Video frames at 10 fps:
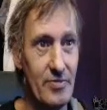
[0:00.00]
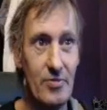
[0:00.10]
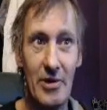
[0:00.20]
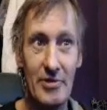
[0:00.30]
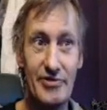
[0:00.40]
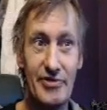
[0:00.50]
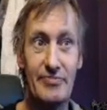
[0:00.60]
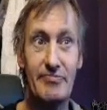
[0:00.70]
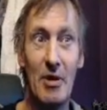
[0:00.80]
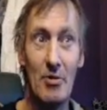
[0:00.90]
weld
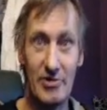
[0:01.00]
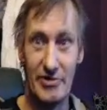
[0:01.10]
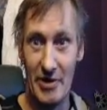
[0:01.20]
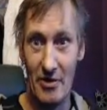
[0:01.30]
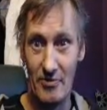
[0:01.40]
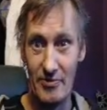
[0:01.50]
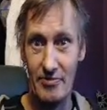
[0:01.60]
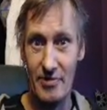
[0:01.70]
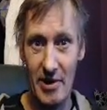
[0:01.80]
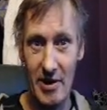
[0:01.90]
spokes out from
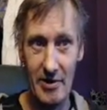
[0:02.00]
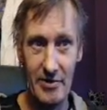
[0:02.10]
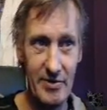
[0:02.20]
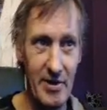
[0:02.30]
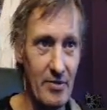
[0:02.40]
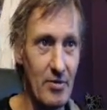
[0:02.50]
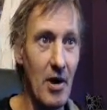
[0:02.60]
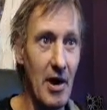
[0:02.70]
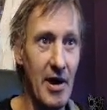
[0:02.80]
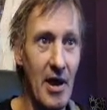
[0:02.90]
that
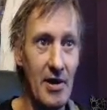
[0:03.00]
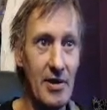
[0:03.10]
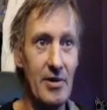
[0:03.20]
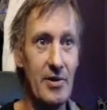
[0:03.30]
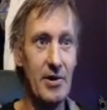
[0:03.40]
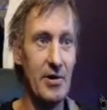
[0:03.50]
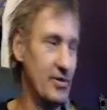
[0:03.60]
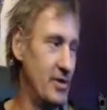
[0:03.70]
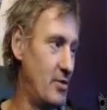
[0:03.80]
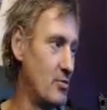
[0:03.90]
ride on
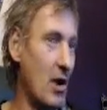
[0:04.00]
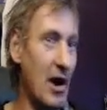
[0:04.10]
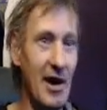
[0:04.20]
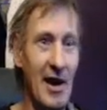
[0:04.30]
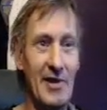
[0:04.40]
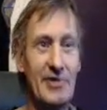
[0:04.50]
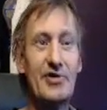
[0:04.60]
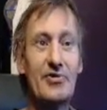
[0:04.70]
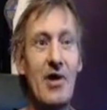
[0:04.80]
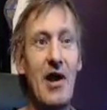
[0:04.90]
a
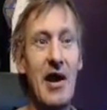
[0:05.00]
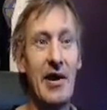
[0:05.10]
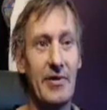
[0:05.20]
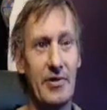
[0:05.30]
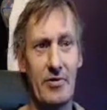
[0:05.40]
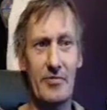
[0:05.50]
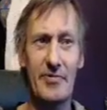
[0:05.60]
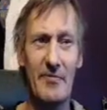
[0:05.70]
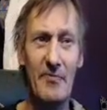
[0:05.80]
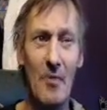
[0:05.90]
track, you know, with
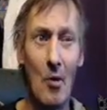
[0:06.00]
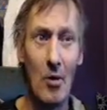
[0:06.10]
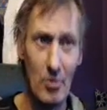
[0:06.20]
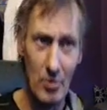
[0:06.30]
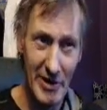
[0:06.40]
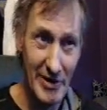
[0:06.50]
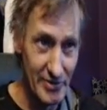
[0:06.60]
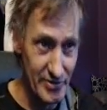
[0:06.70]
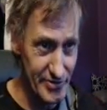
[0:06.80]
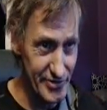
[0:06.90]
4
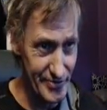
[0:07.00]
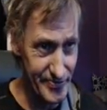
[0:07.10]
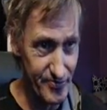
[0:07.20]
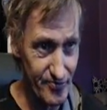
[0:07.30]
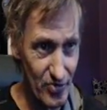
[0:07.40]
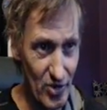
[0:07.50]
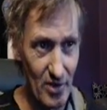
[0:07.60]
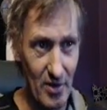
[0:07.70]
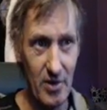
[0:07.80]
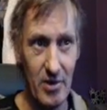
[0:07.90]
wheels.
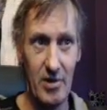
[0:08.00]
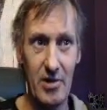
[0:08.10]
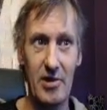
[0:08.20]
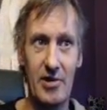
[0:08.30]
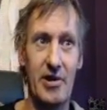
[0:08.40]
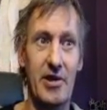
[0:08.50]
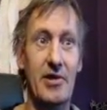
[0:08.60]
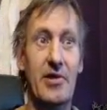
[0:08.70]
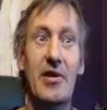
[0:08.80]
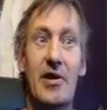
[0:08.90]
And
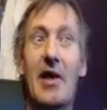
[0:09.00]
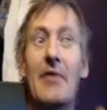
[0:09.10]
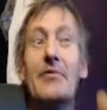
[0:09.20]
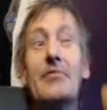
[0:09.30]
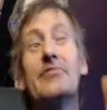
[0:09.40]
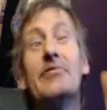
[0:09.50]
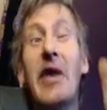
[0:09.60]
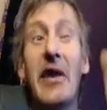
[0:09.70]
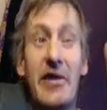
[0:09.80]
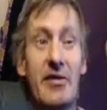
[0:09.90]
then I would
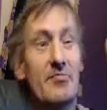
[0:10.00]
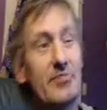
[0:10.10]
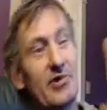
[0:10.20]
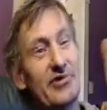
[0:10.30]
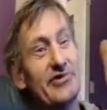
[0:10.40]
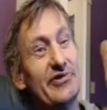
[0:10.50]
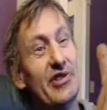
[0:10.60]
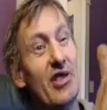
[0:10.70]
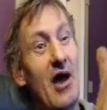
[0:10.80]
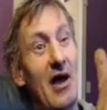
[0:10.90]
take and put
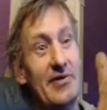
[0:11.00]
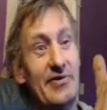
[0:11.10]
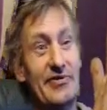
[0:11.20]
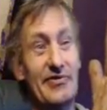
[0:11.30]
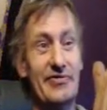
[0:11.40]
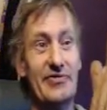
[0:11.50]
slots